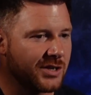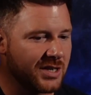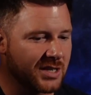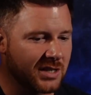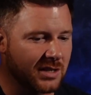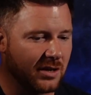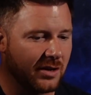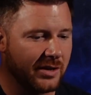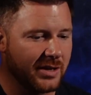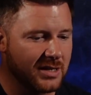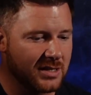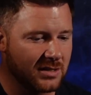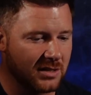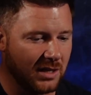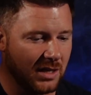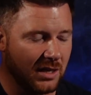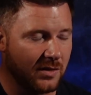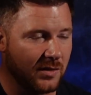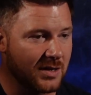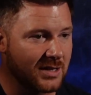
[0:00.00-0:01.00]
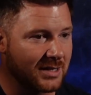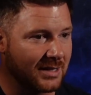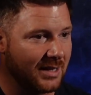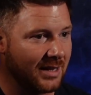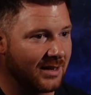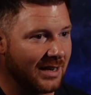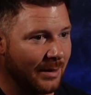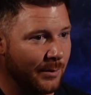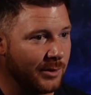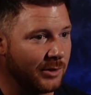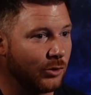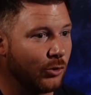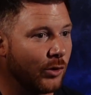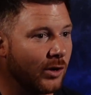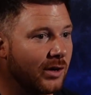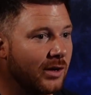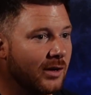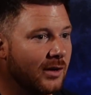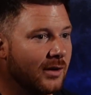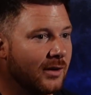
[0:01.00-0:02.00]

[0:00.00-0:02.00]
He's cut his teeth. He's learned how to do it.